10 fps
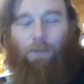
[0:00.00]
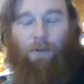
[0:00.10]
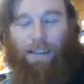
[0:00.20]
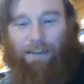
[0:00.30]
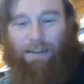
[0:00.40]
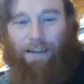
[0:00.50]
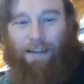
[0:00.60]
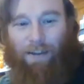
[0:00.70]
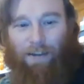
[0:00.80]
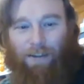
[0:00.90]
dense,
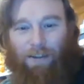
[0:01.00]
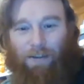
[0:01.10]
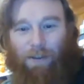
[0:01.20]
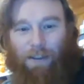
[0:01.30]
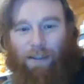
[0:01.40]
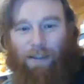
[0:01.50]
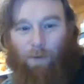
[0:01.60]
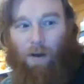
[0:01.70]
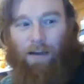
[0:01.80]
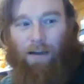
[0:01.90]
aren't you?" And he's like, "What?"
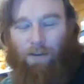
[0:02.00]
And he goes,